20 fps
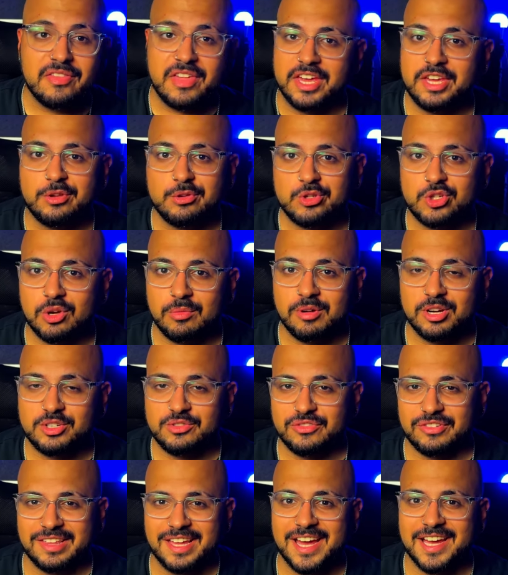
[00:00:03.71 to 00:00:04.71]
Thank you so
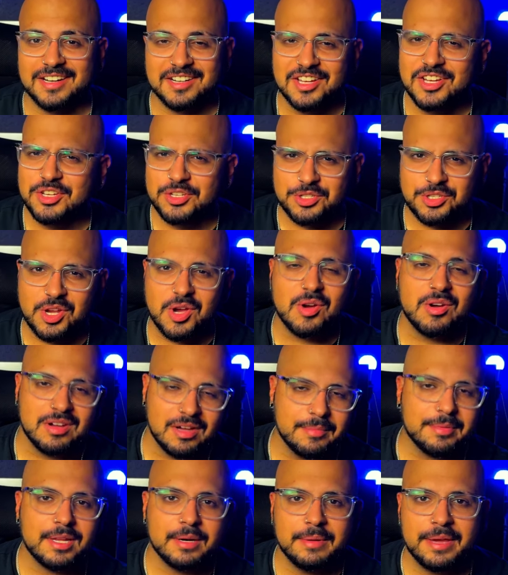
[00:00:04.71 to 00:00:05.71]
much for that. So
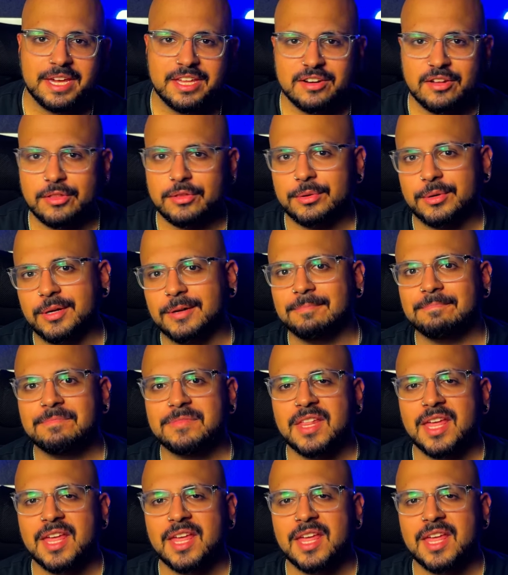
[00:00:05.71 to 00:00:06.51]
I'm gonna make another one.